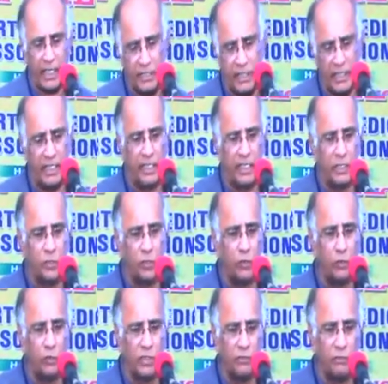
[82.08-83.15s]
a
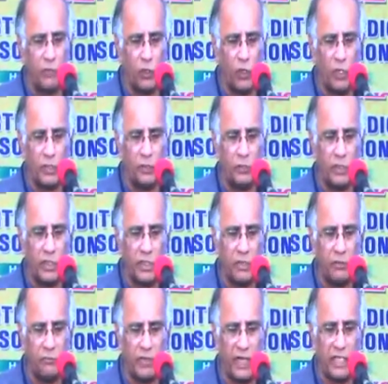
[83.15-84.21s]
solution for non-union of
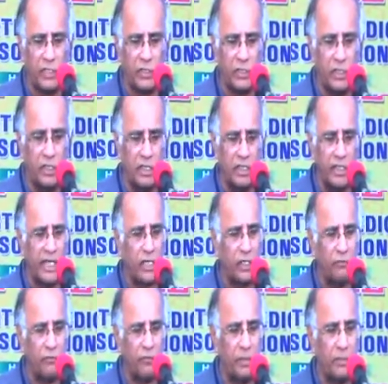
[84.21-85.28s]
fracture neck of
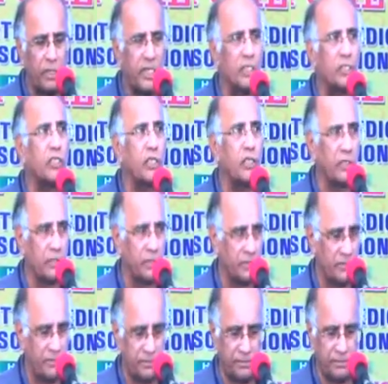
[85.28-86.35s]
femur in children.
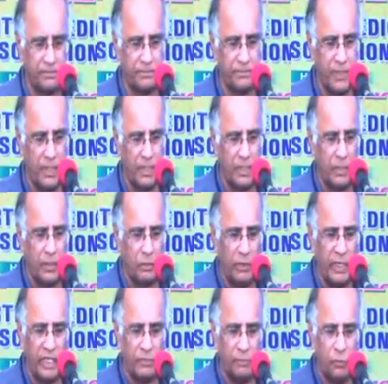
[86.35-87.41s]
When
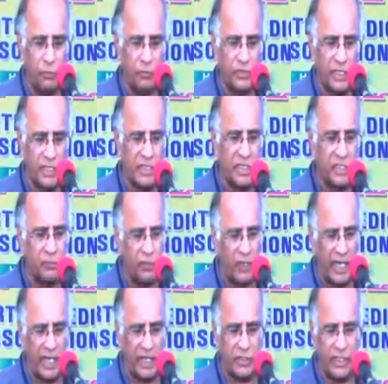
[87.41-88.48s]
it proved successful, I
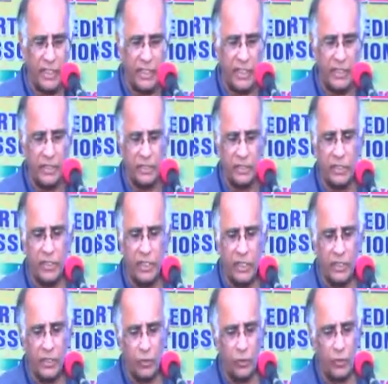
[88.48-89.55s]
extended this
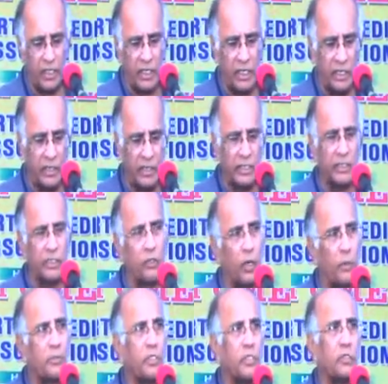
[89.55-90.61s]

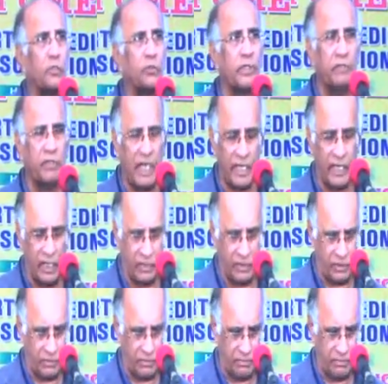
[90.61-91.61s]
option to even adults.